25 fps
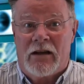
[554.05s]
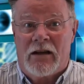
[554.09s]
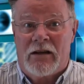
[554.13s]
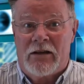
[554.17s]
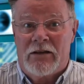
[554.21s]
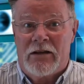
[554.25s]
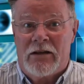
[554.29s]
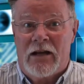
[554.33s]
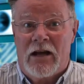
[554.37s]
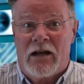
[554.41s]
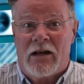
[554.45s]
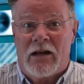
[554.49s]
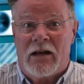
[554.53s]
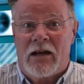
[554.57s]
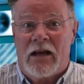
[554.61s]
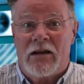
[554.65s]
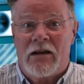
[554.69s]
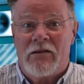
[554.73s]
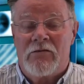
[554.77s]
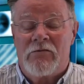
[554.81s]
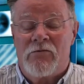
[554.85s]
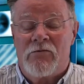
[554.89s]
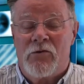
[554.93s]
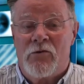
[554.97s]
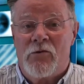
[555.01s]
null
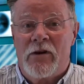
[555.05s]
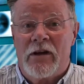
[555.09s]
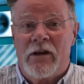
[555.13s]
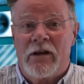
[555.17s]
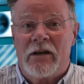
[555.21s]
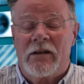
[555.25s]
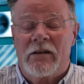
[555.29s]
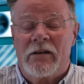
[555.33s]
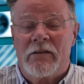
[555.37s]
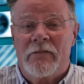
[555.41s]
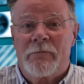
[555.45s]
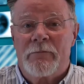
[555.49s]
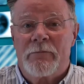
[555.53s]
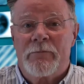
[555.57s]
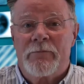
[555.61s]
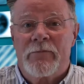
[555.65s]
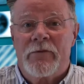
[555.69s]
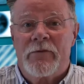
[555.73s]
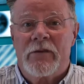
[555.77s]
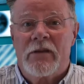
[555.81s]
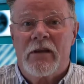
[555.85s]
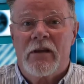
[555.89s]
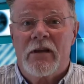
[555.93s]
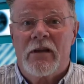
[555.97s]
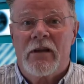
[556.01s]
and void
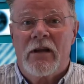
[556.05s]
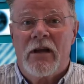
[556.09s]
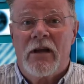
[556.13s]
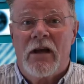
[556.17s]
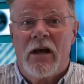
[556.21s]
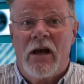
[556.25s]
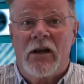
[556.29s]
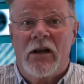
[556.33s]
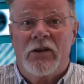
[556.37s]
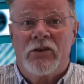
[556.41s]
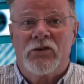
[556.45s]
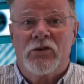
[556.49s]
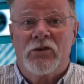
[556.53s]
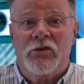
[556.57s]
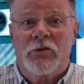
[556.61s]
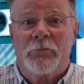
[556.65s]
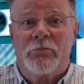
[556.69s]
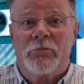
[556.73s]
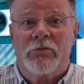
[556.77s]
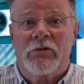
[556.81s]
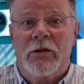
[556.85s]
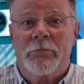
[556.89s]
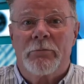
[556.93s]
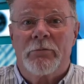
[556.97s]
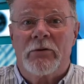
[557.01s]
until
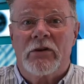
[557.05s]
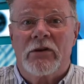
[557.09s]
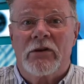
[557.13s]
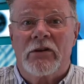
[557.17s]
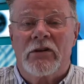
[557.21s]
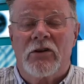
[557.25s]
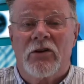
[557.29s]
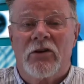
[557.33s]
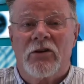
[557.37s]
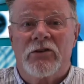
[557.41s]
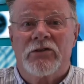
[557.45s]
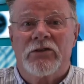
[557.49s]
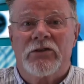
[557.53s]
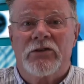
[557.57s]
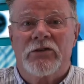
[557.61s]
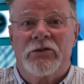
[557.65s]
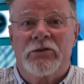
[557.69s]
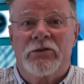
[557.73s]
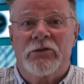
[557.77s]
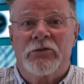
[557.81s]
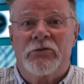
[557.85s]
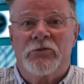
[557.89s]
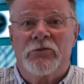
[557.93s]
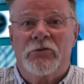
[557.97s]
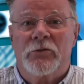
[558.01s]
proper
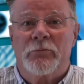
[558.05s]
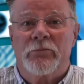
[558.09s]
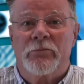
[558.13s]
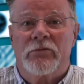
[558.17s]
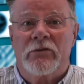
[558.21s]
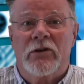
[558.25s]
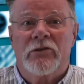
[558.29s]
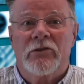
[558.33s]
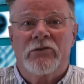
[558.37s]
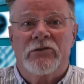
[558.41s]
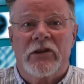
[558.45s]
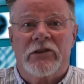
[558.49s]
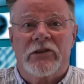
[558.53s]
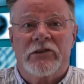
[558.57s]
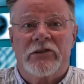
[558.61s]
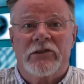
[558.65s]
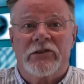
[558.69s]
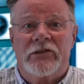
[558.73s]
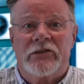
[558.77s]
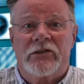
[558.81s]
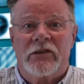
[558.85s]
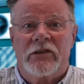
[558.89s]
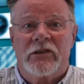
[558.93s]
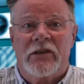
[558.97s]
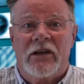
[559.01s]
constitutional
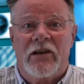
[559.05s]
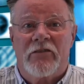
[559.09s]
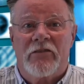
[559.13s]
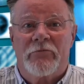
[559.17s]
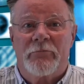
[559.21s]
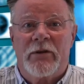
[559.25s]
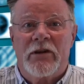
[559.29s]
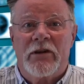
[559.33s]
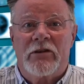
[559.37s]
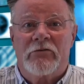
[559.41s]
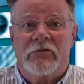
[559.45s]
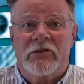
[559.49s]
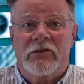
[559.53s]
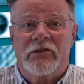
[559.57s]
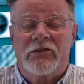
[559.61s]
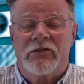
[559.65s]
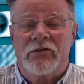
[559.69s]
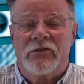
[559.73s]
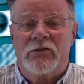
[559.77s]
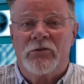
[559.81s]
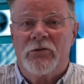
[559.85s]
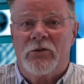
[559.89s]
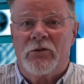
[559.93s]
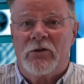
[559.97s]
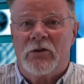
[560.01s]
processes have been
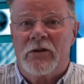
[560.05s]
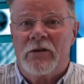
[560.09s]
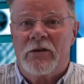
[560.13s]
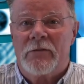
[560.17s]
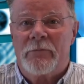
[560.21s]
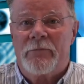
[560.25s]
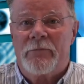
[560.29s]
restored.